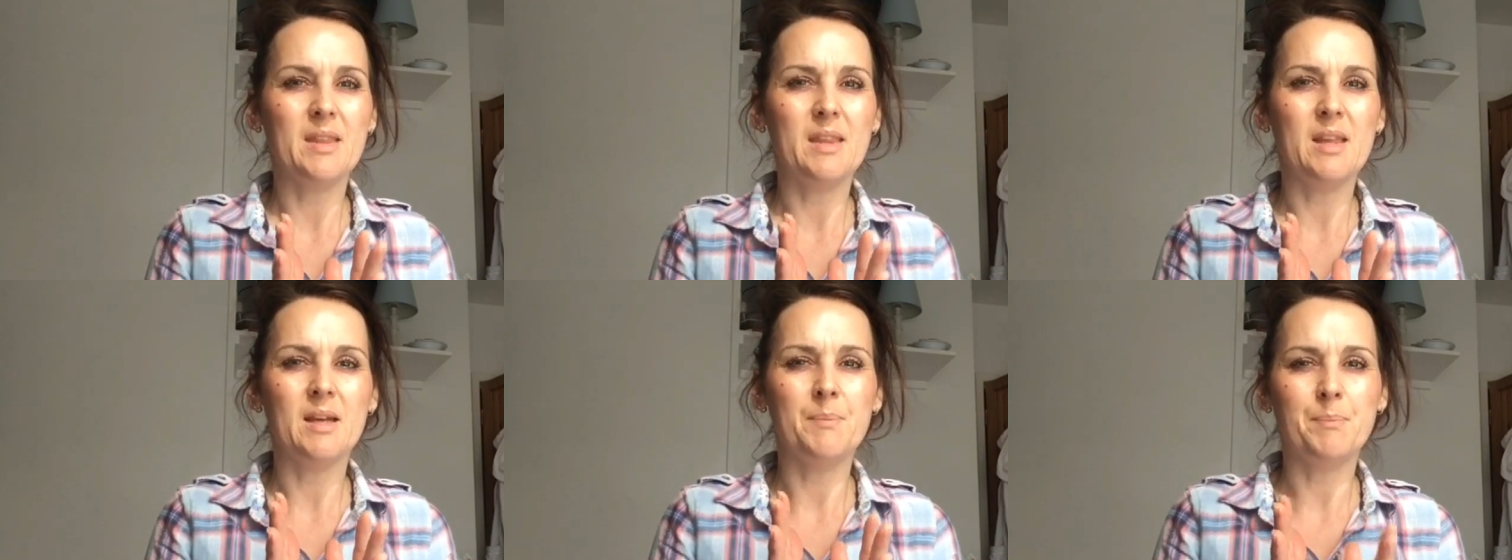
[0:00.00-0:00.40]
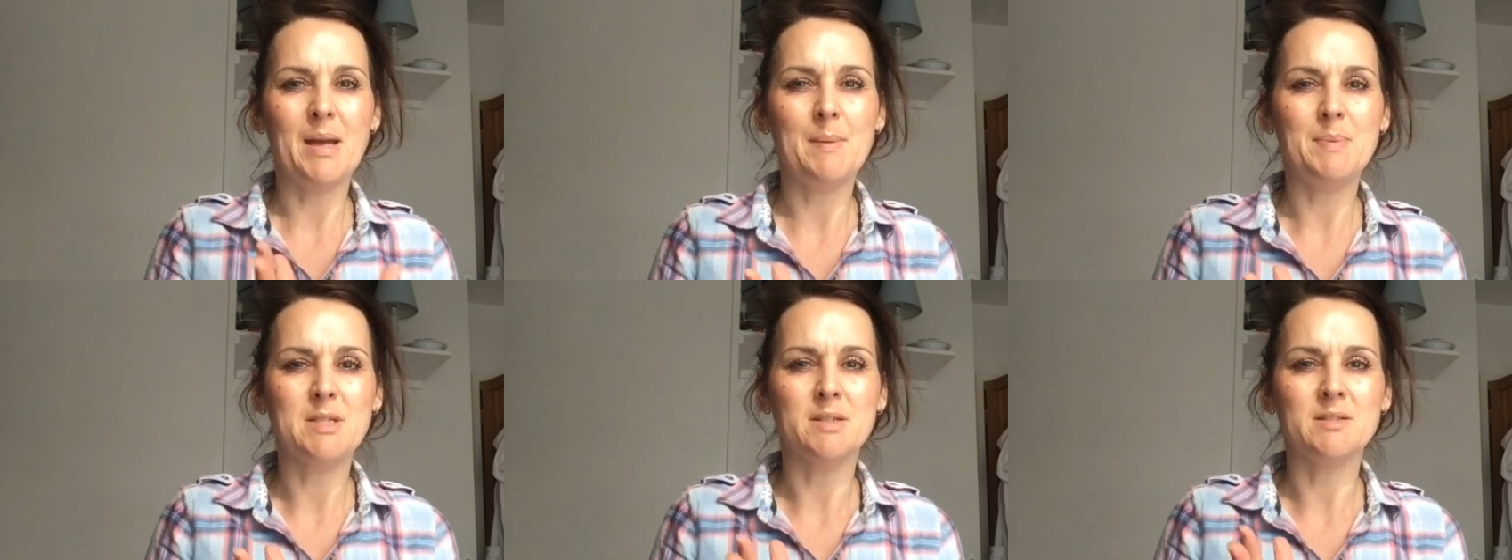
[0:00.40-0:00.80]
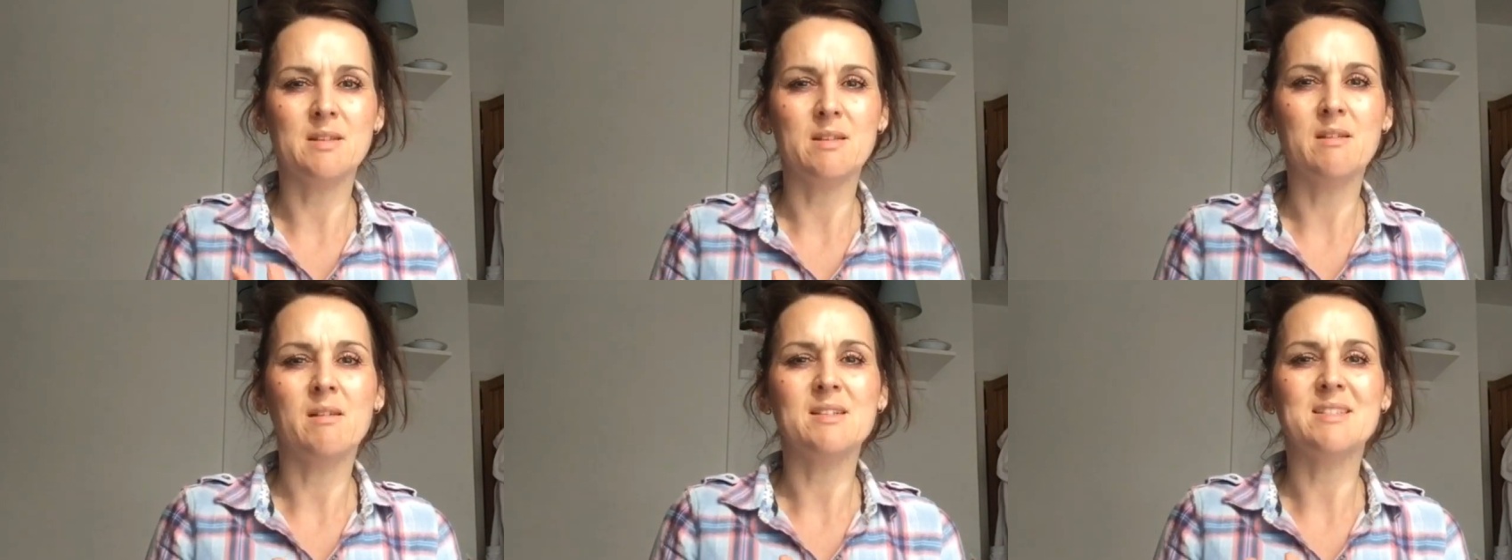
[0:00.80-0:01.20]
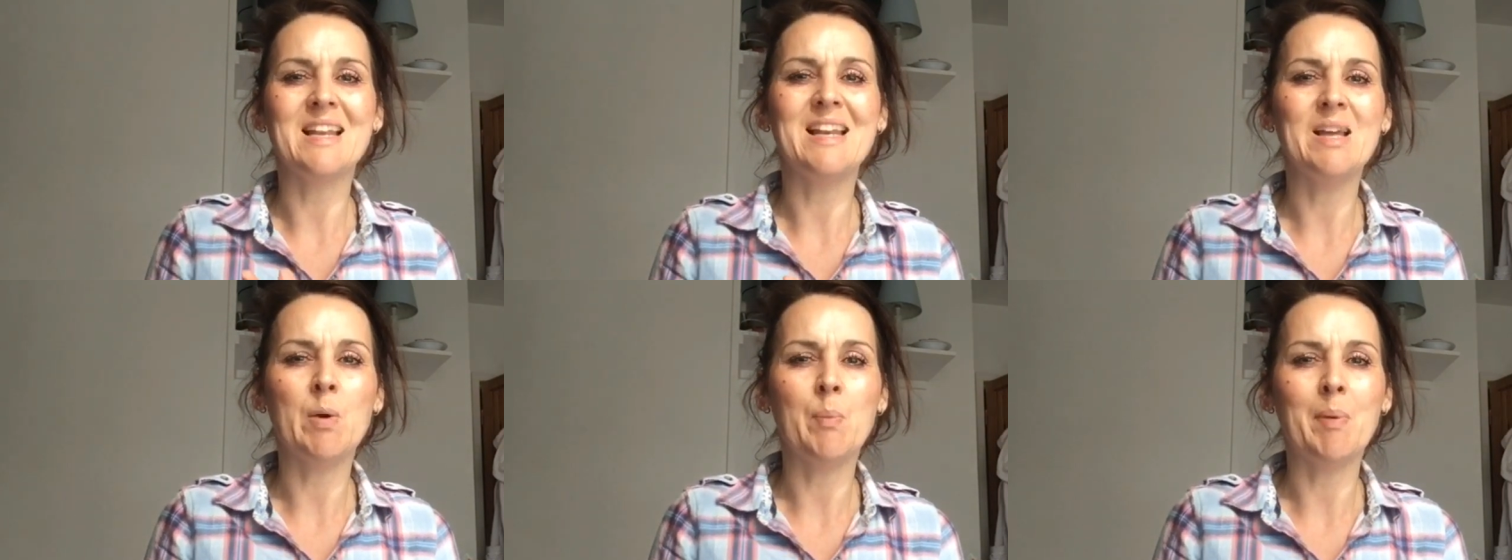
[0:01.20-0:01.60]
the baby dance at night's a
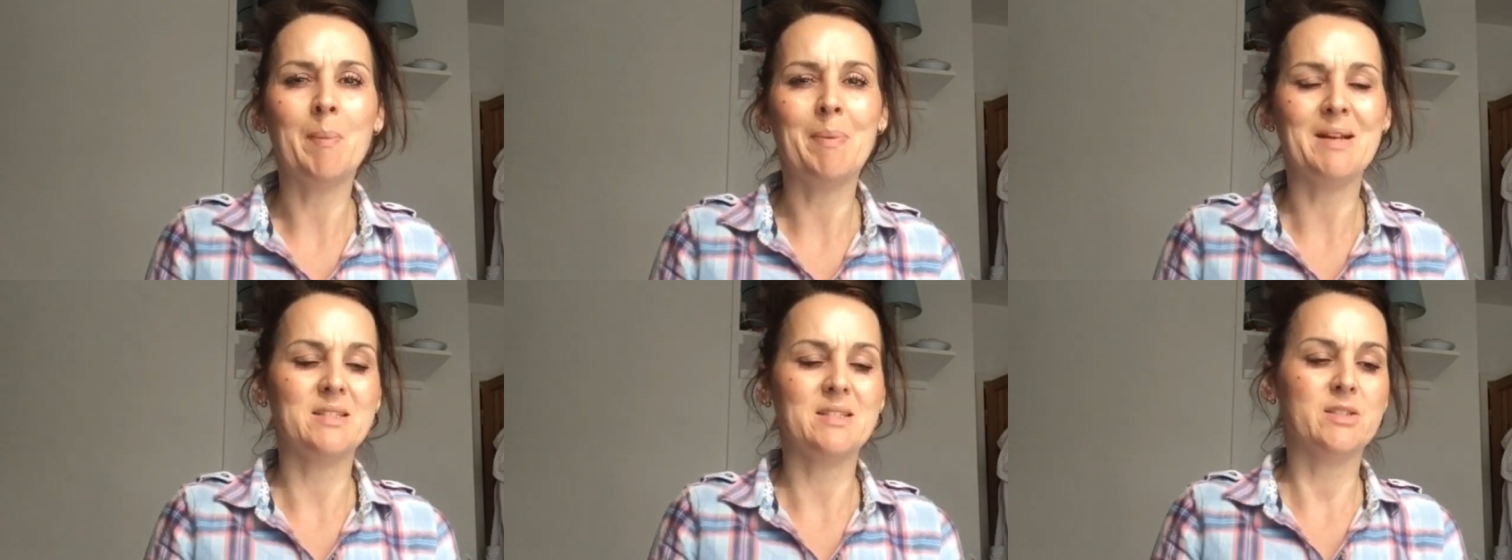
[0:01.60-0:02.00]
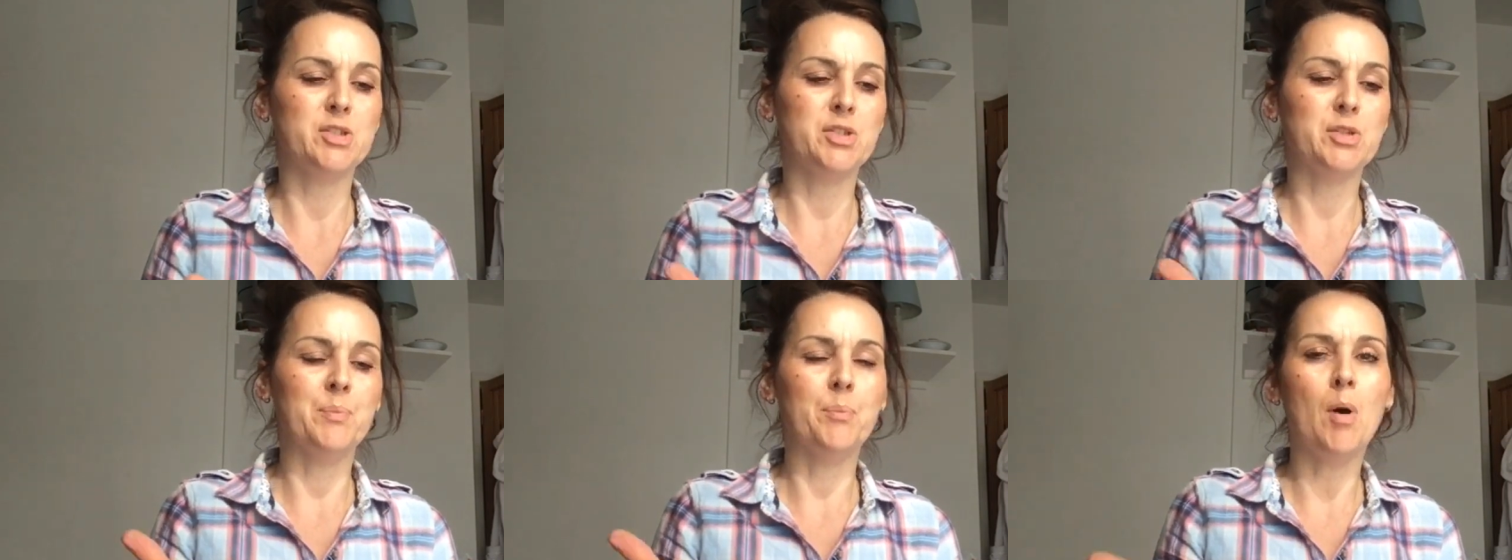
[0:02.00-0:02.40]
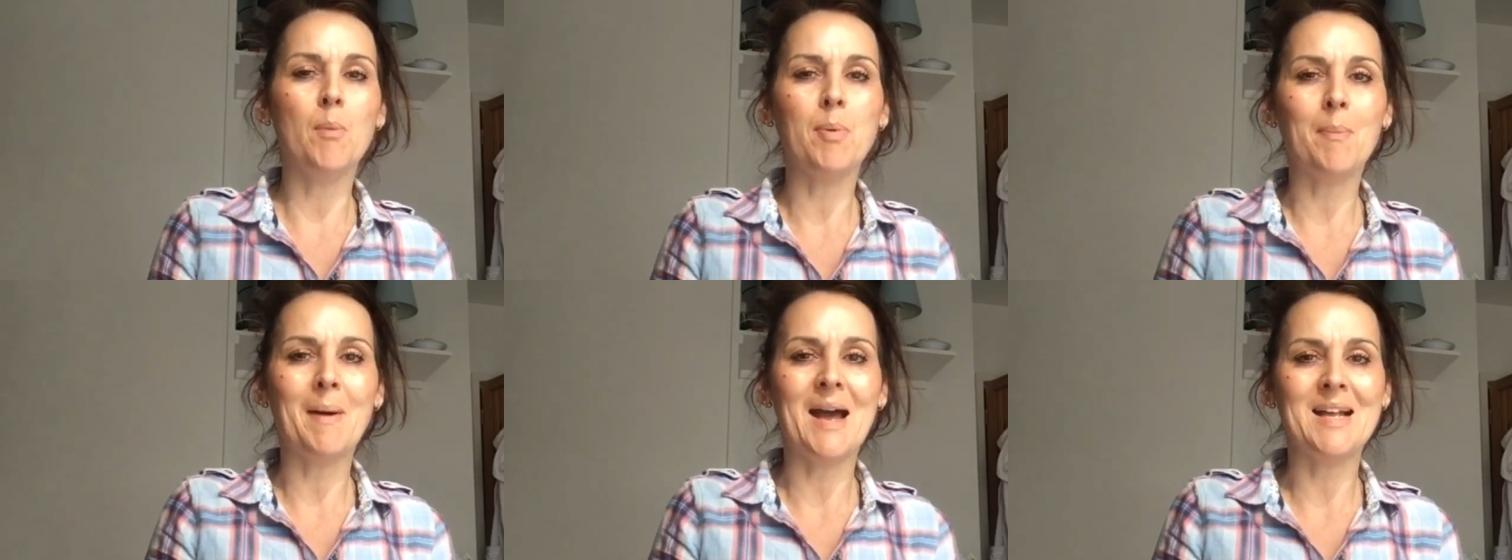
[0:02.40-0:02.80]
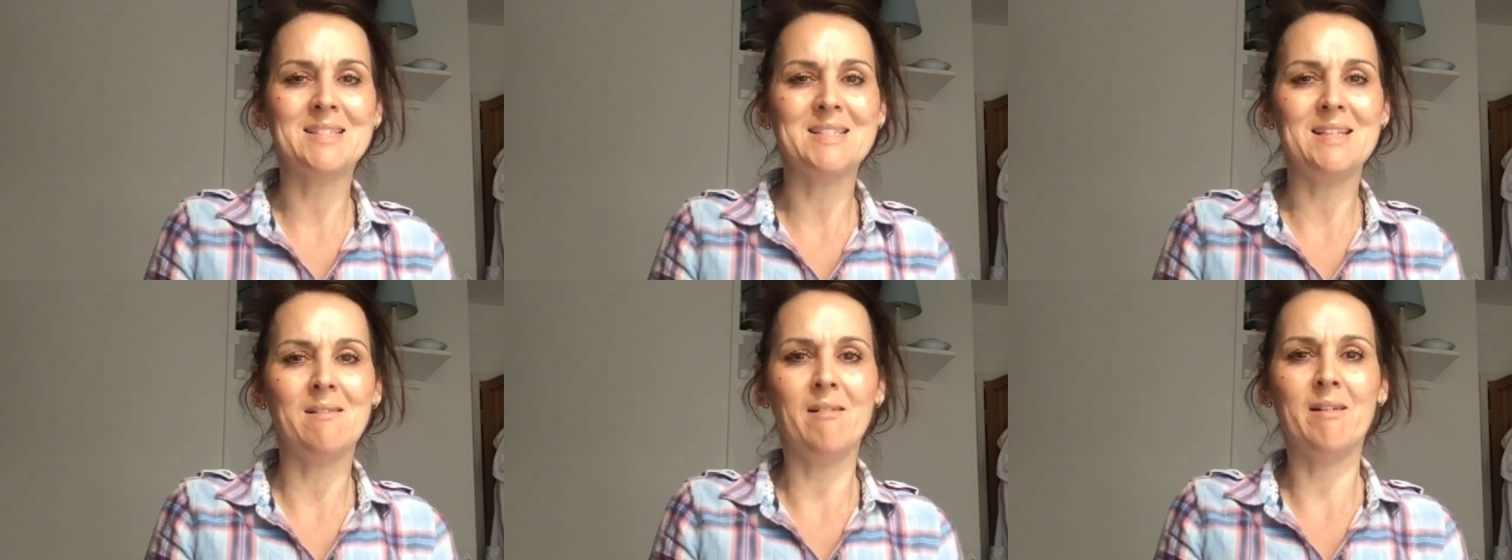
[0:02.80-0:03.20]
little bit better because you can pop a
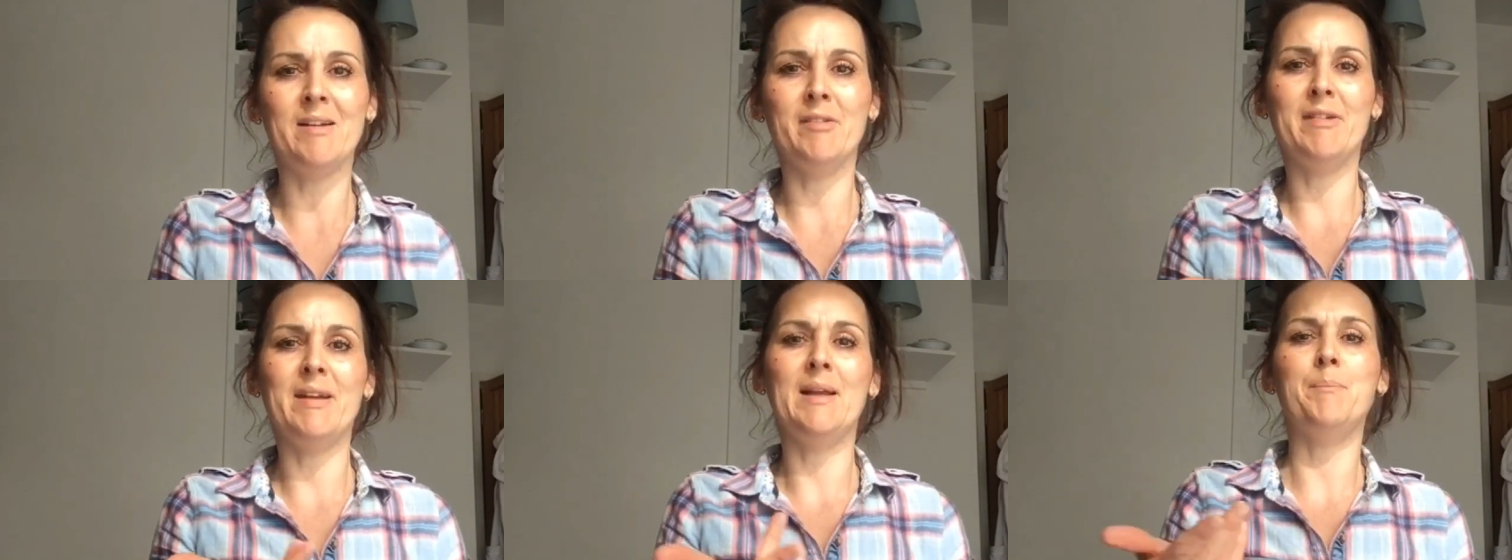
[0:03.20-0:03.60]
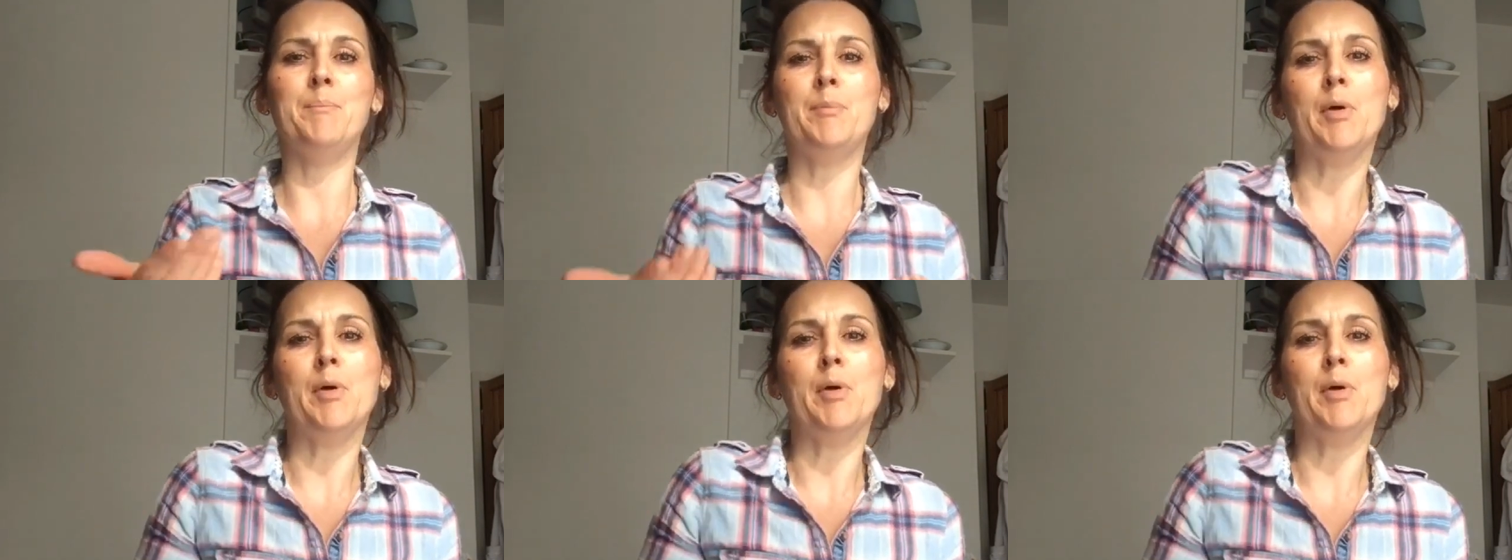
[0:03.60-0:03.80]
panty liner in,